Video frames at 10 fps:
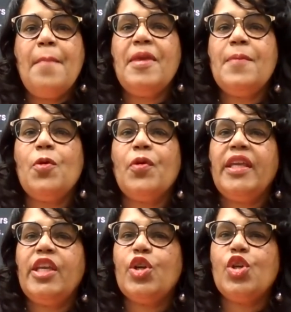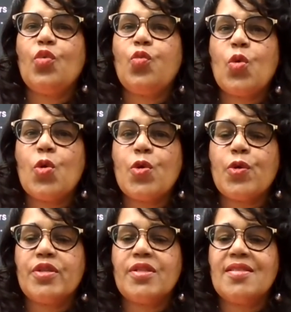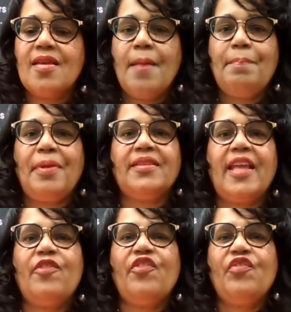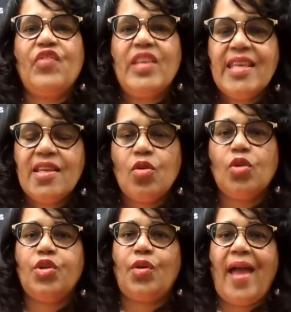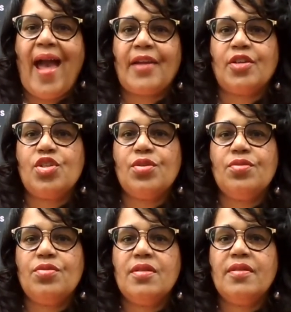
People hear your words, but they feel your attitude.